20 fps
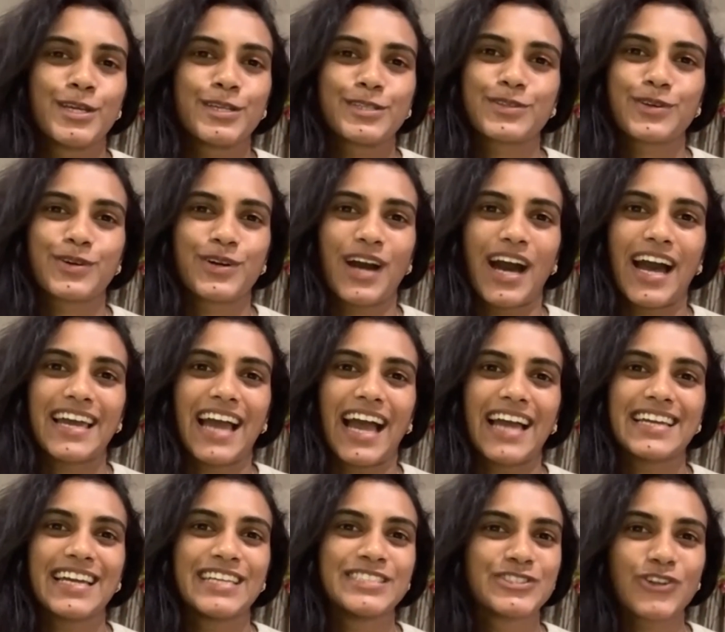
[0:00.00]
But so
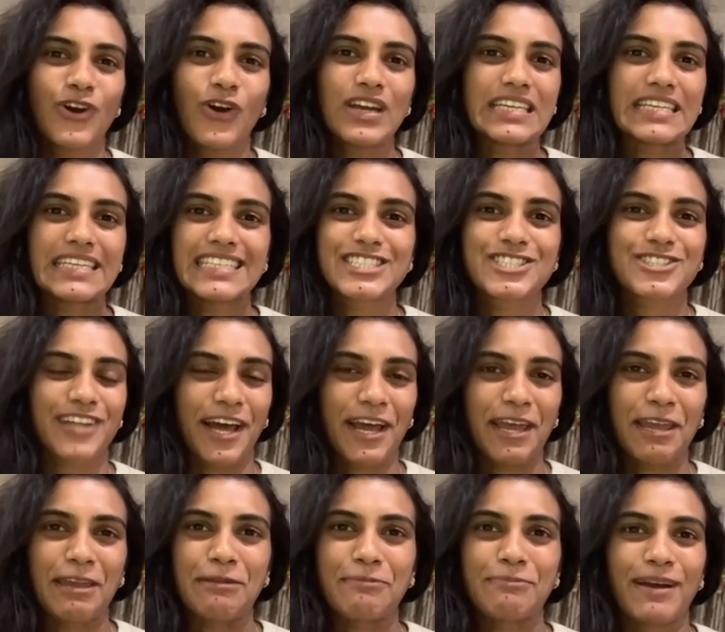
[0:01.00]
I enjoy each
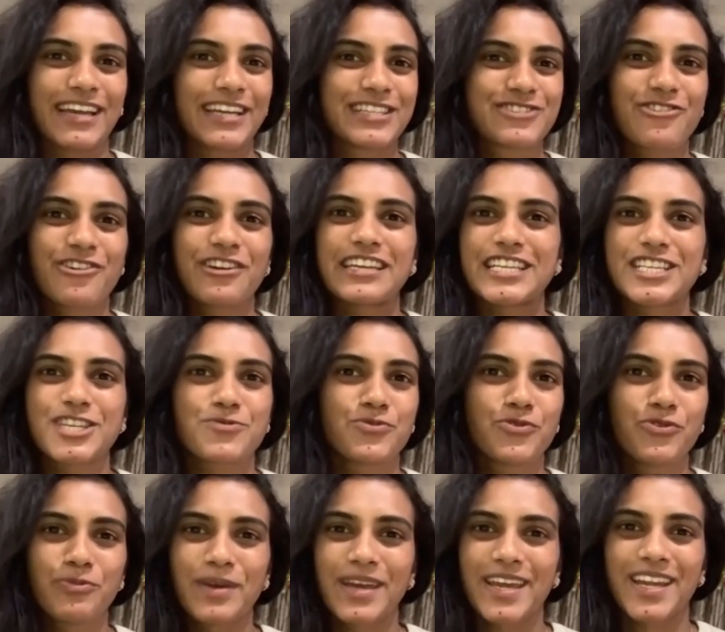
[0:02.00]
time. Yeah. I enjoy
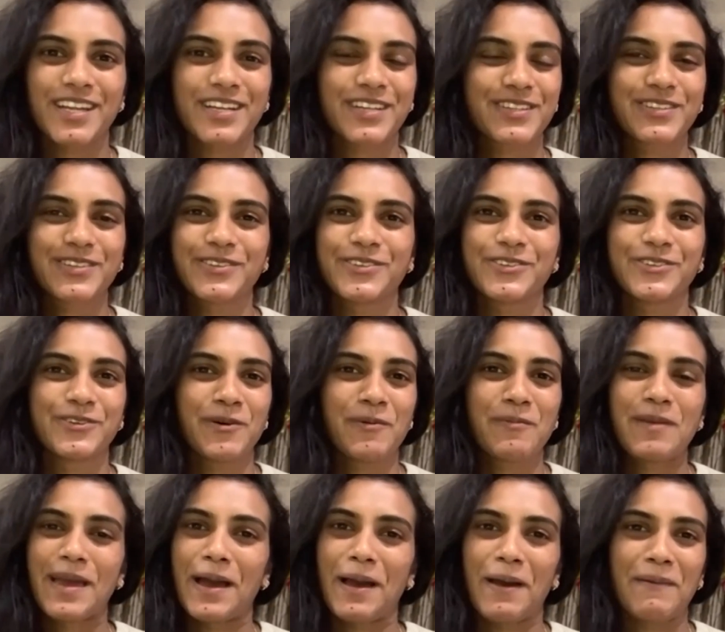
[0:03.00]
each moment.
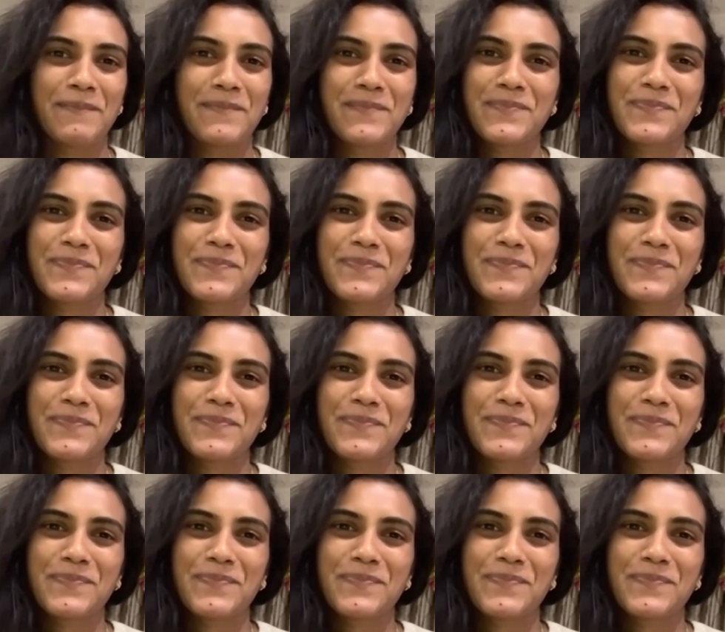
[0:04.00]
So yeah.